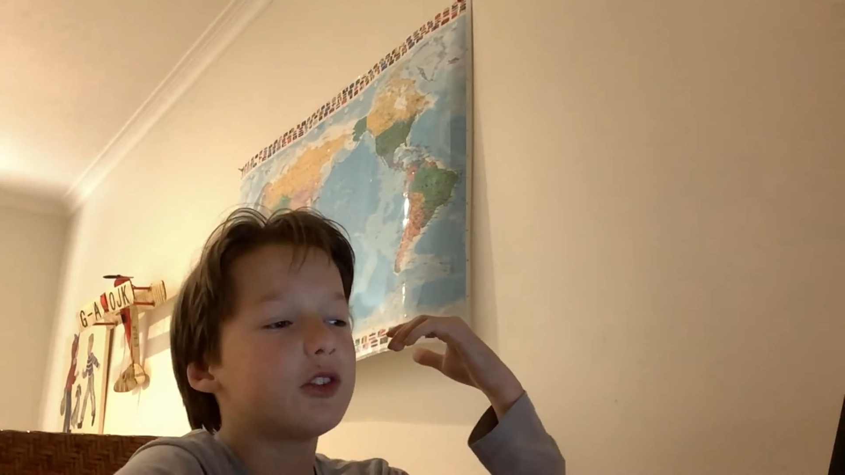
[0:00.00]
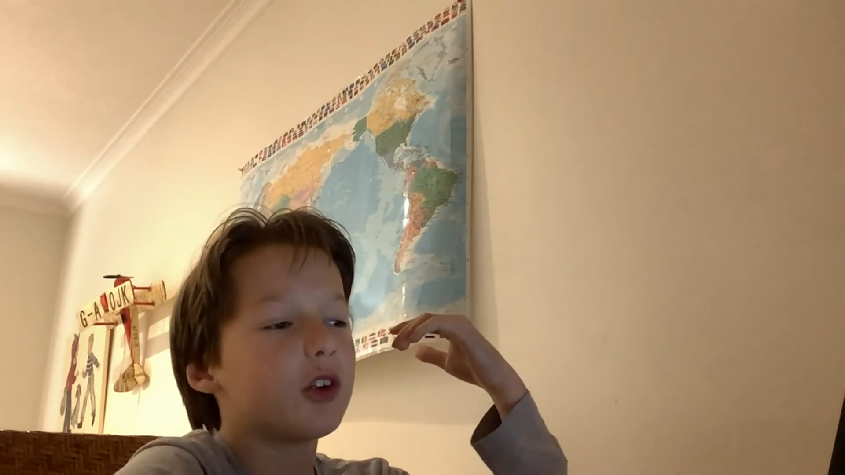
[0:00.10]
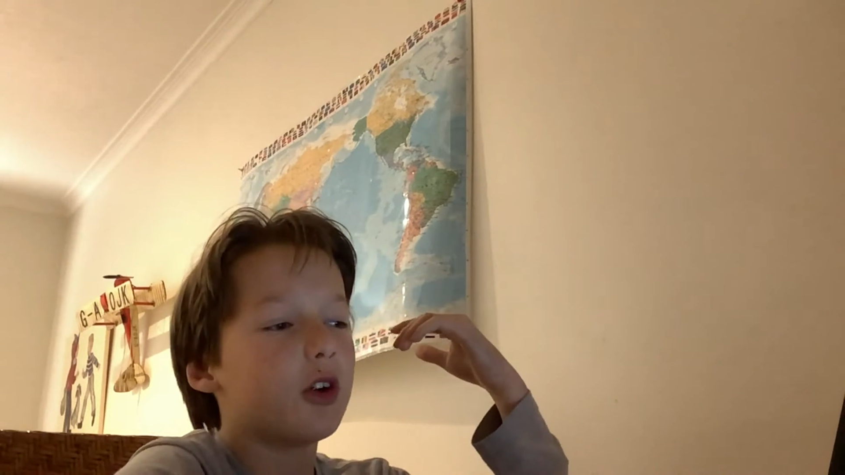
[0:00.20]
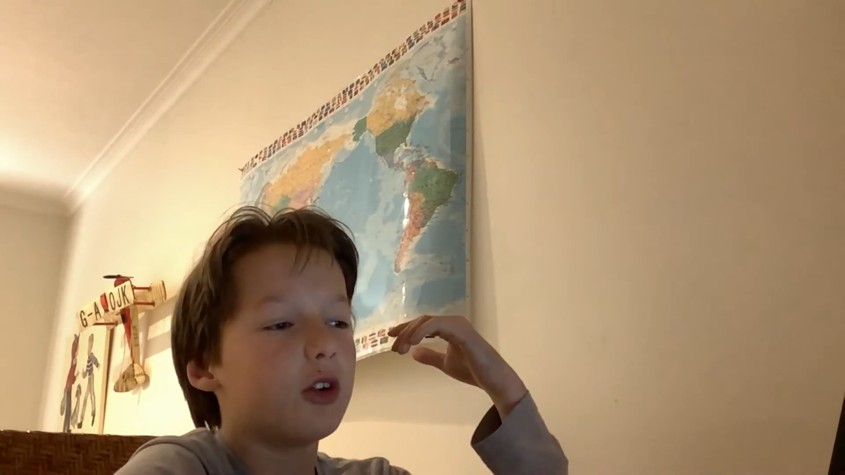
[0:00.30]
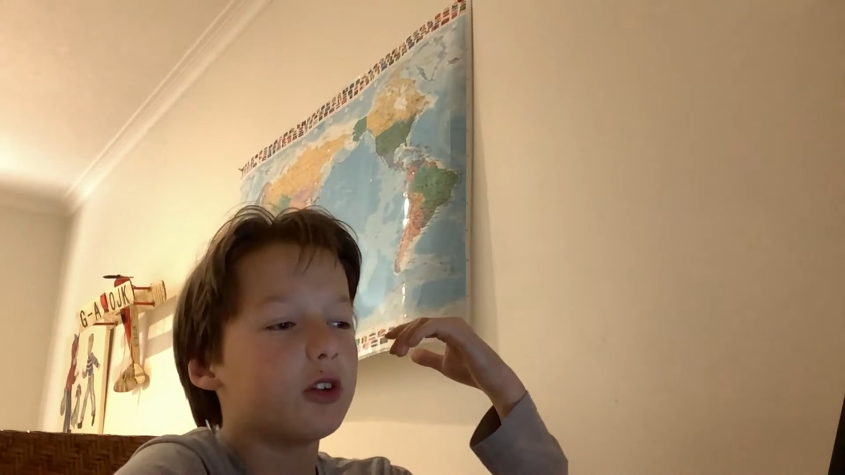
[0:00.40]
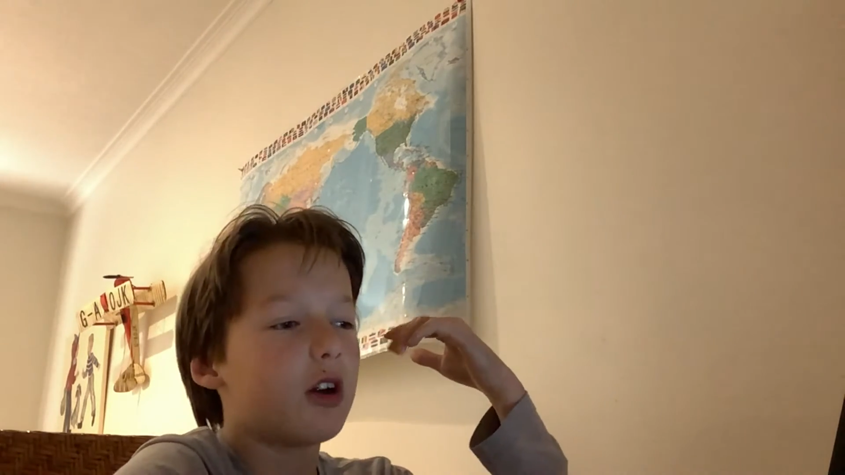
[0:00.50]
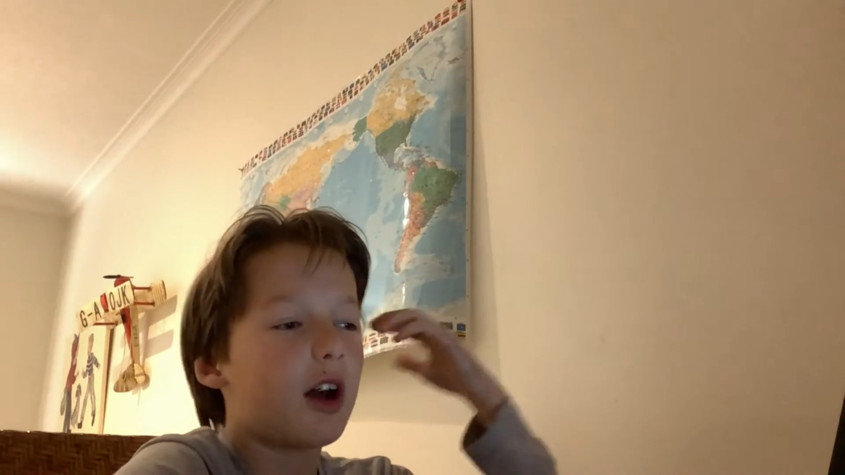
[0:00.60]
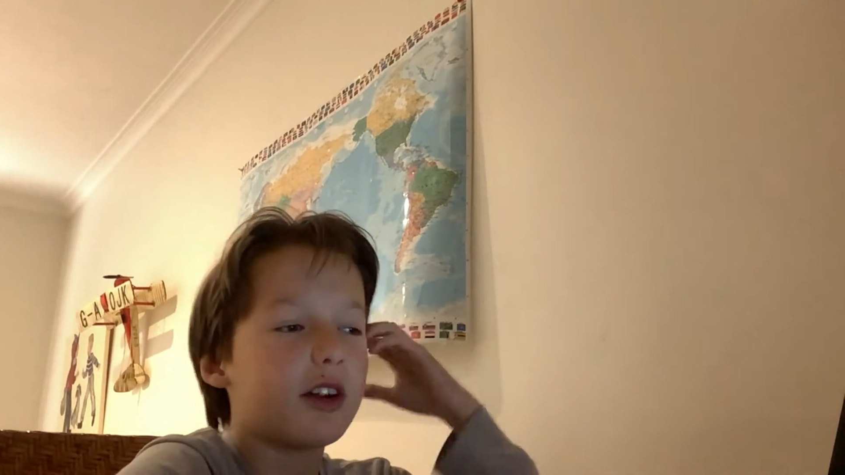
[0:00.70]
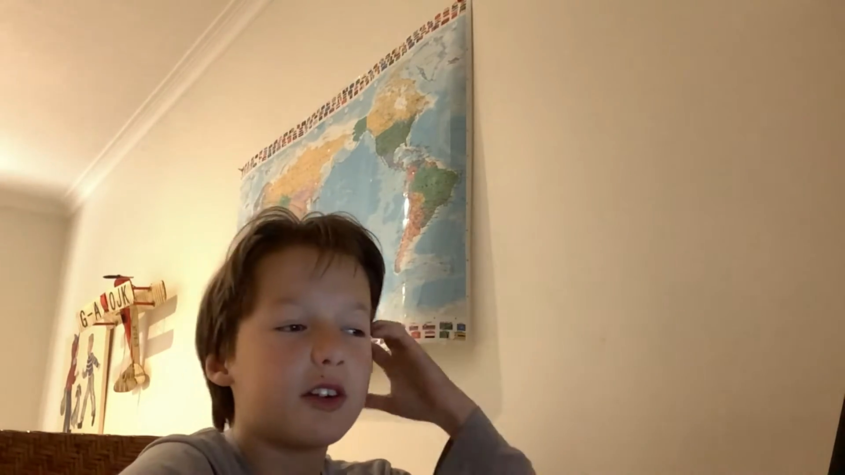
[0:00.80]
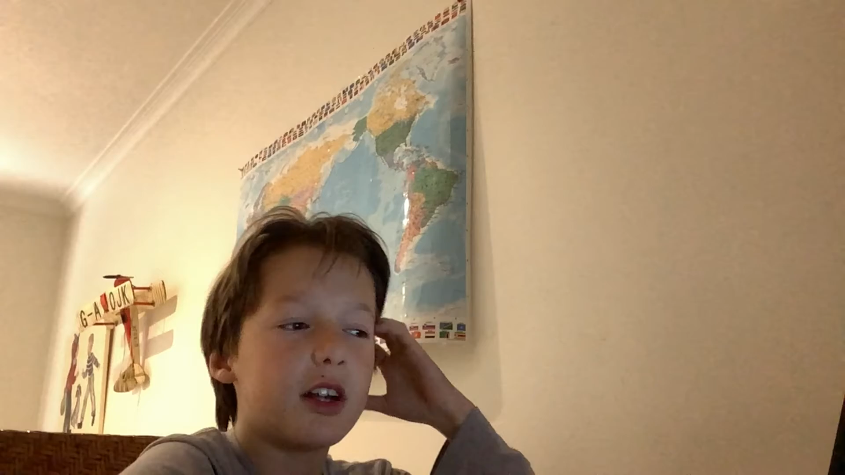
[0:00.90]
So
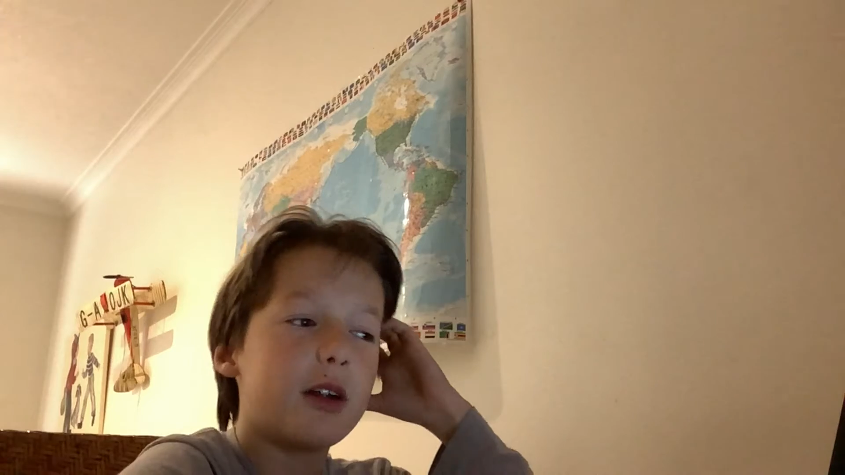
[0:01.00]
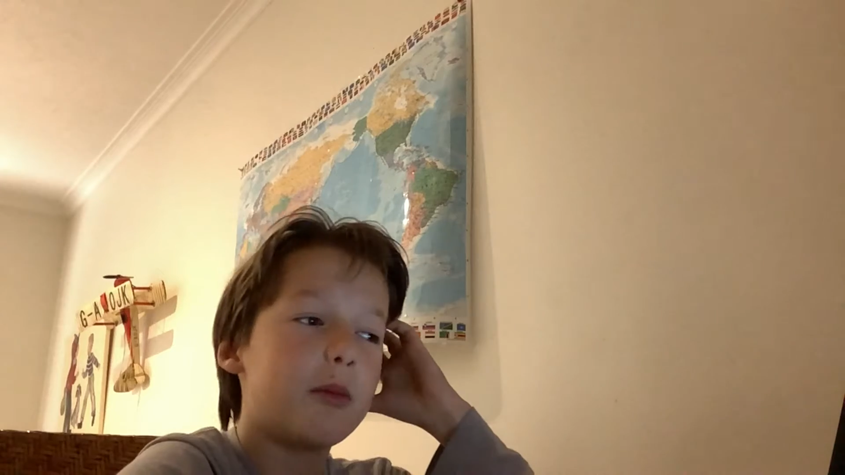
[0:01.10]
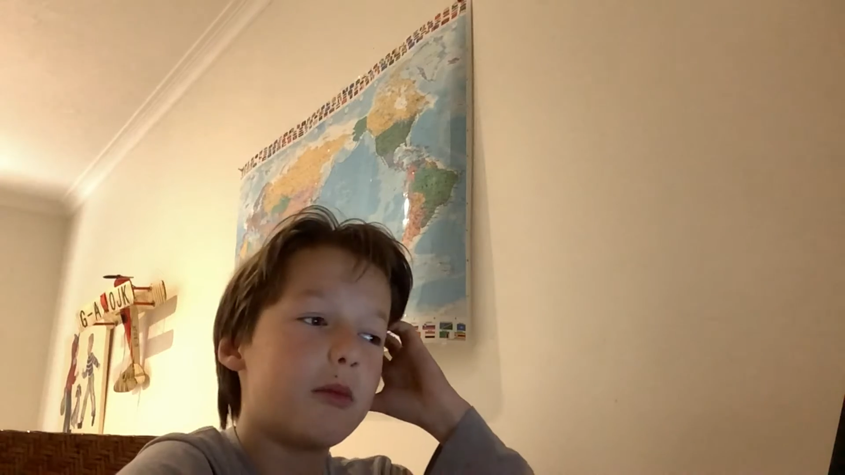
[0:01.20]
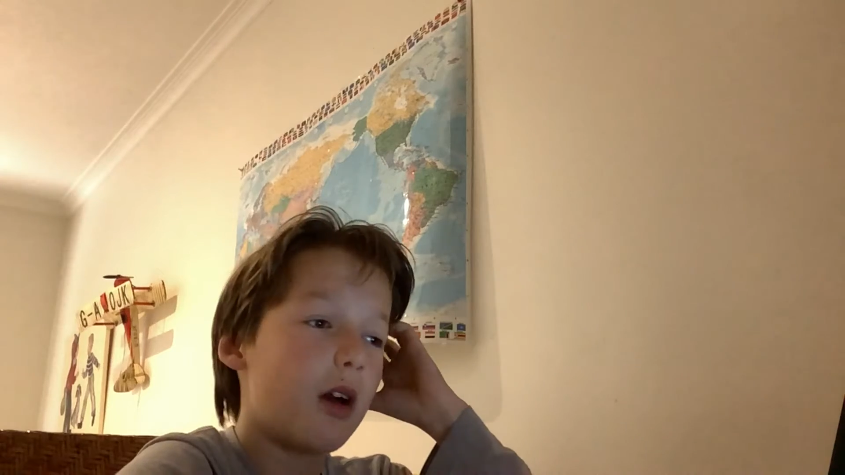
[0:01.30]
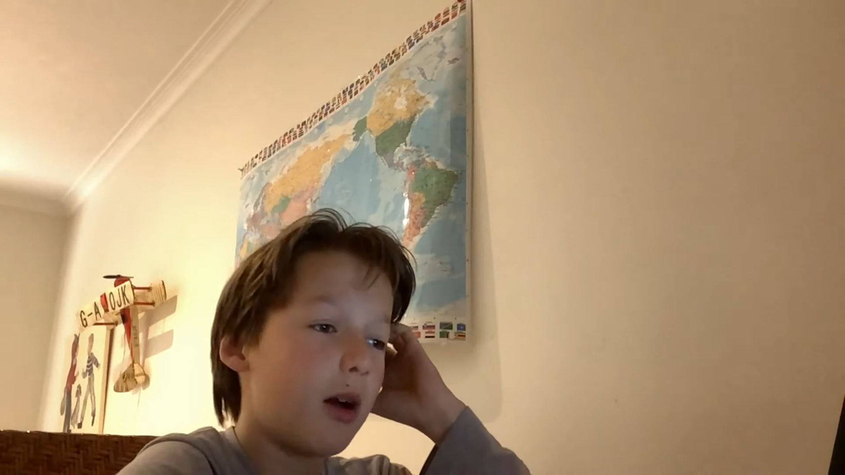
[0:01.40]
I tip